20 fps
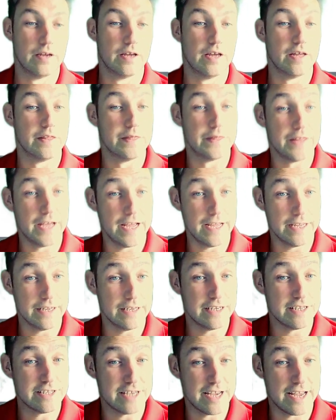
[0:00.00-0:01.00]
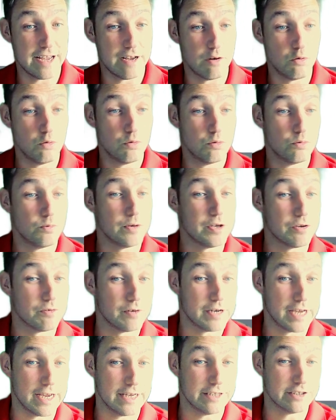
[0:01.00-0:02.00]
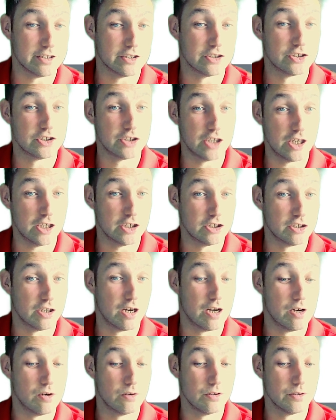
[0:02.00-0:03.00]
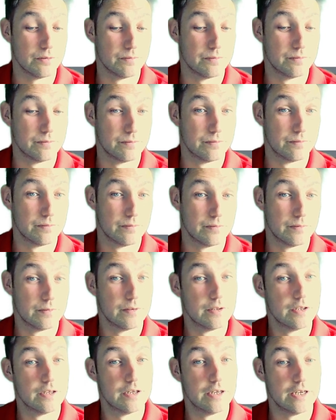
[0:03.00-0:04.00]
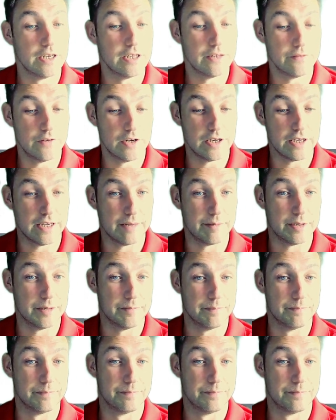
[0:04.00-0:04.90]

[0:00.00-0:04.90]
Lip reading: And that is how we create a search dialog in the filing cabinet.